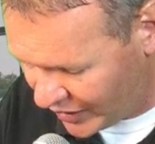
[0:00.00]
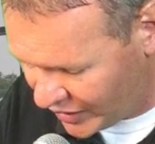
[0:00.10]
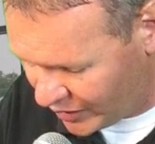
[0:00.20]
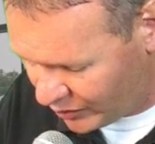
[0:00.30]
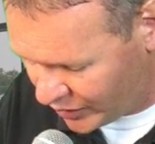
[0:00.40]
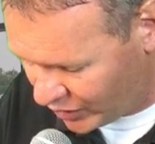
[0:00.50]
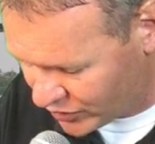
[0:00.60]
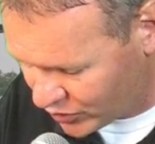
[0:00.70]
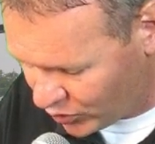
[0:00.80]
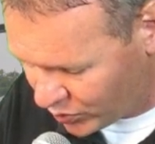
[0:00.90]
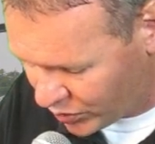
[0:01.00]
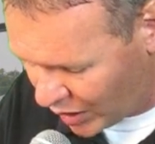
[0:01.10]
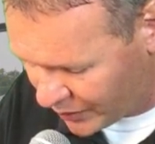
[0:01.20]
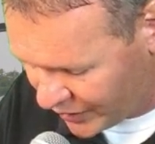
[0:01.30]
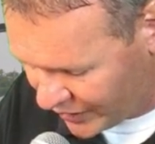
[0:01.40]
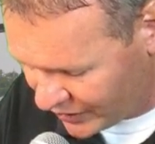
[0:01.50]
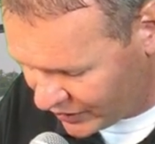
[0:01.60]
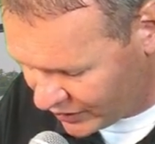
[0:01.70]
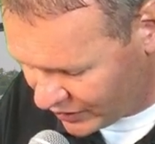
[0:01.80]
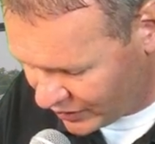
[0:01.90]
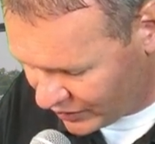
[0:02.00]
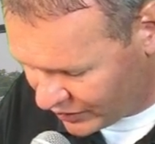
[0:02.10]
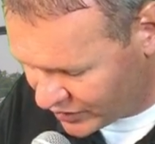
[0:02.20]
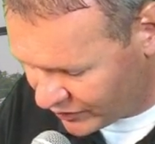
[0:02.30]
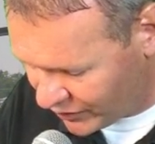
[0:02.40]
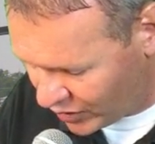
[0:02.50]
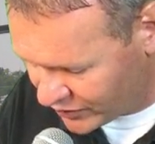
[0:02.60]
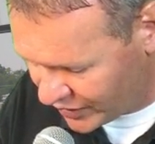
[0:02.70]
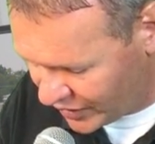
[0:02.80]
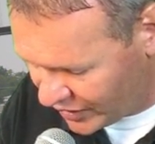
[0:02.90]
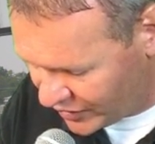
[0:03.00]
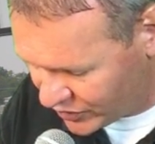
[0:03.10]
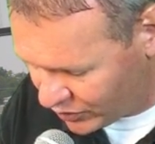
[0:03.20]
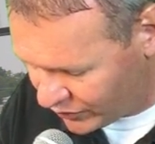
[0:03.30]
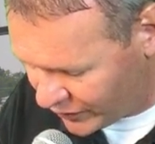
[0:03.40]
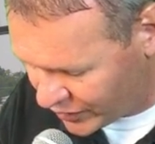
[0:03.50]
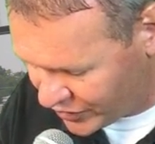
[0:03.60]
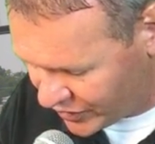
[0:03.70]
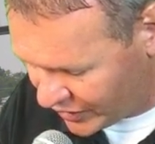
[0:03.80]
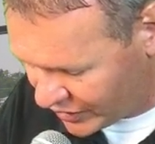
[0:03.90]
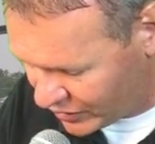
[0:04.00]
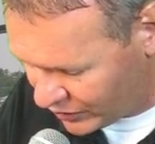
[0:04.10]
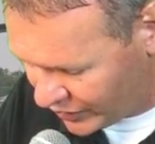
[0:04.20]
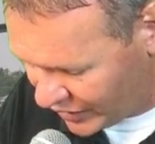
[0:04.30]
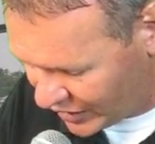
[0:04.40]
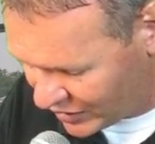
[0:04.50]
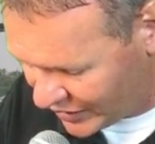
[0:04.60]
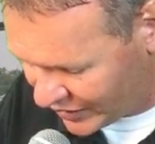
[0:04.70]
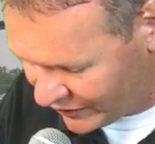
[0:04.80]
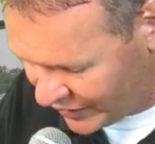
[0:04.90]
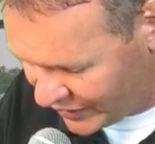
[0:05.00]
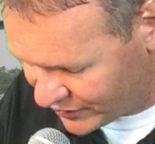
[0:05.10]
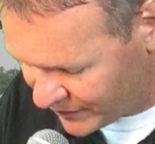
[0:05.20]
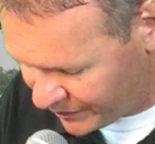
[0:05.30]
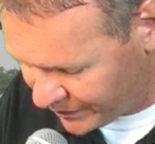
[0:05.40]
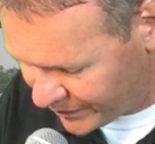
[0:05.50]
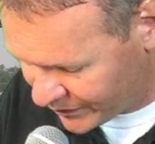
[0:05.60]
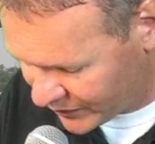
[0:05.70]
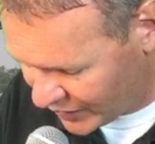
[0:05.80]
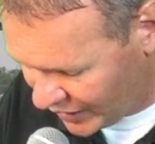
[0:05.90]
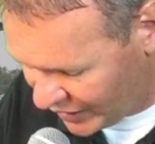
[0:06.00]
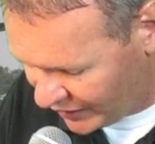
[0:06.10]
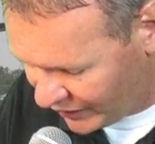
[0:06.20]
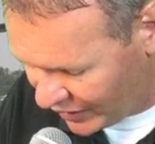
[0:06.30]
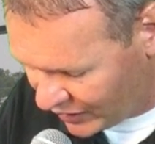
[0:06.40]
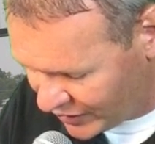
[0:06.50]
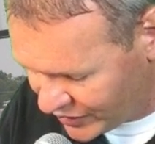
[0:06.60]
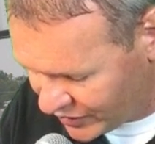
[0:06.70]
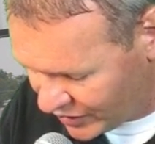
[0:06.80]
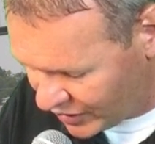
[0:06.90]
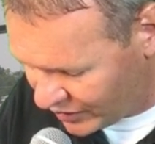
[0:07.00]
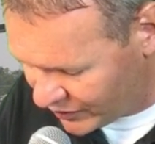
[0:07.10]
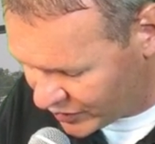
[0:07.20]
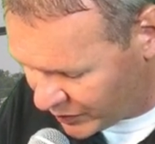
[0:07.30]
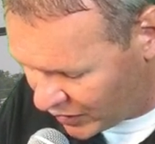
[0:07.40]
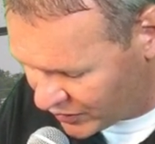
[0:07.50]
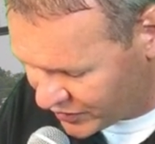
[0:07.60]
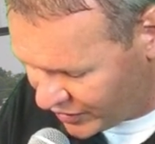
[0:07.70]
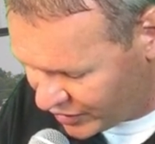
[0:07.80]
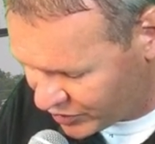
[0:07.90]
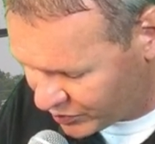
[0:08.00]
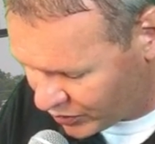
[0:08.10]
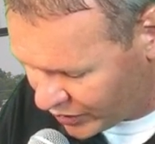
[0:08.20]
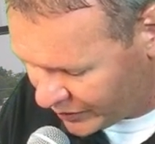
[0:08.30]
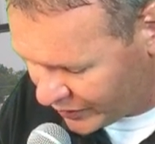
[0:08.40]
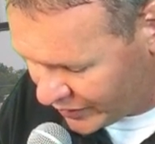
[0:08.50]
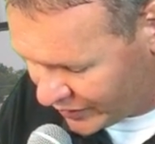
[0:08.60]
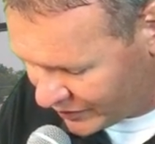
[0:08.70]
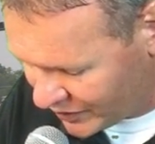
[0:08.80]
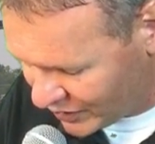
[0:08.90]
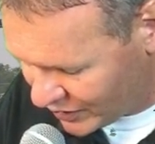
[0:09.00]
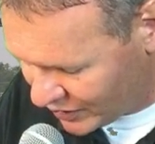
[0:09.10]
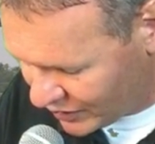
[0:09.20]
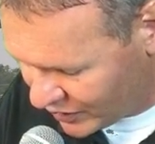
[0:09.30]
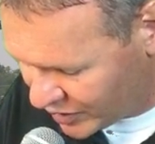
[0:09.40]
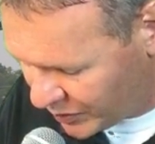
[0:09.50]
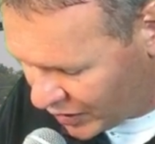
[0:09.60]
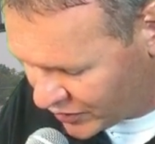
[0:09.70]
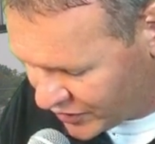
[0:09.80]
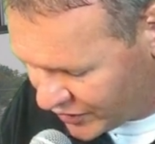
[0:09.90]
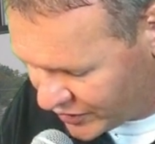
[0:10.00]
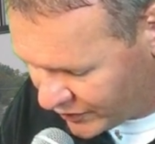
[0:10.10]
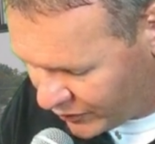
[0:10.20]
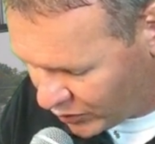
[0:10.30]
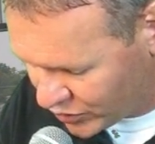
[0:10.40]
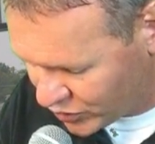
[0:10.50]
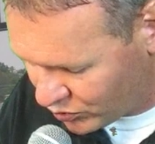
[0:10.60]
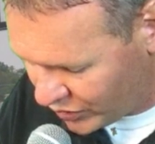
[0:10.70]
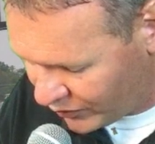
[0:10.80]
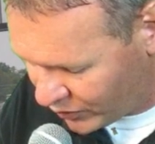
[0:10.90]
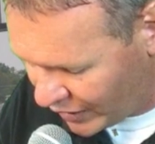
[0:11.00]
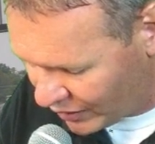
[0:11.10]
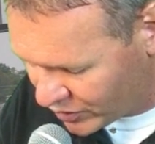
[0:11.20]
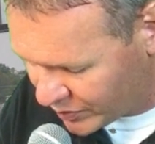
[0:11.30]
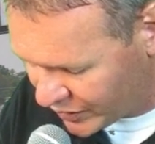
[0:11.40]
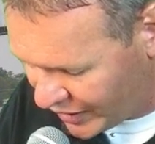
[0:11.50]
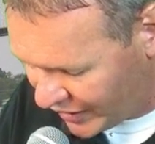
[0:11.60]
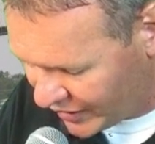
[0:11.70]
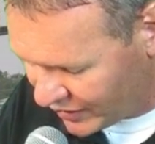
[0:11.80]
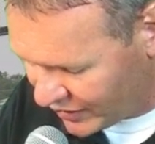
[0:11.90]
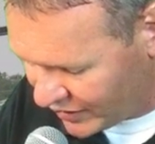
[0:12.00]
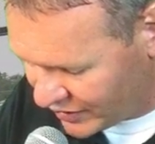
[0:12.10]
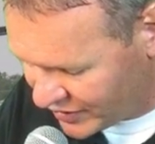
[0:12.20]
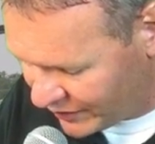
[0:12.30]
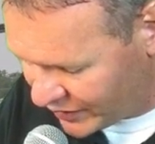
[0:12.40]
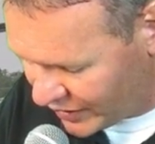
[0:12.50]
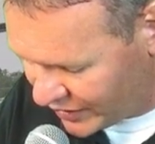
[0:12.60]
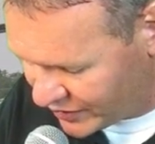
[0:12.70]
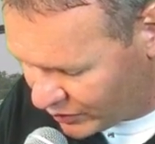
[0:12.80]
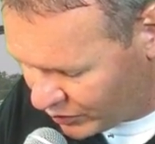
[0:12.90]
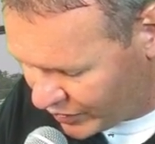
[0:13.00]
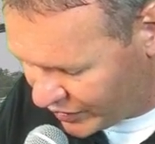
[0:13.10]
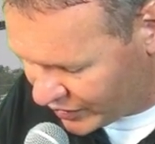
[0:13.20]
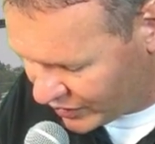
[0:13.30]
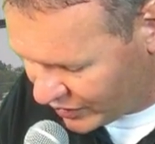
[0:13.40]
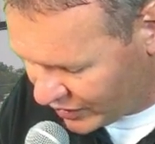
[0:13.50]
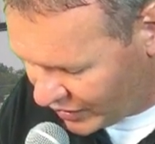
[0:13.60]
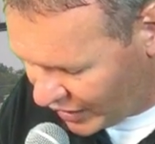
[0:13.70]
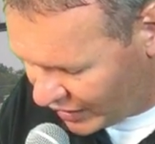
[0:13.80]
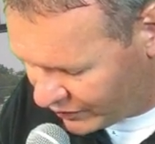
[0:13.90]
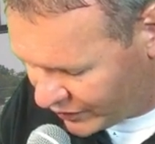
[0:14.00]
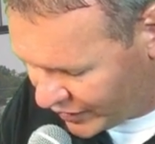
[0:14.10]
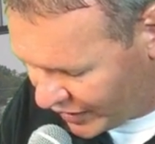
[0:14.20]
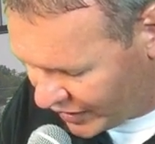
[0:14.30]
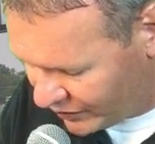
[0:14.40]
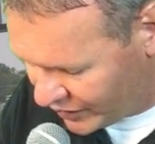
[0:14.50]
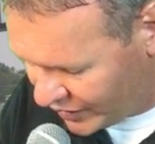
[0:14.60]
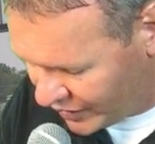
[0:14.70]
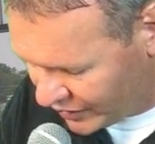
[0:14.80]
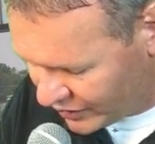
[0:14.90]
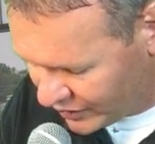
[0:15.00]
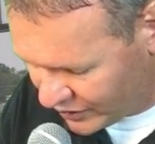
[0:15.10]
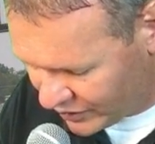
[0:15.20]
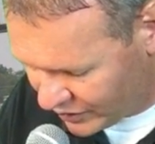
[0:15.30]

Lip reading: by anyone on school property. This involves any school function, including athletic events. Any violation of this policy is prohibited. This policy is enforced 24 hours per day, 7 days of the week, every day of the year.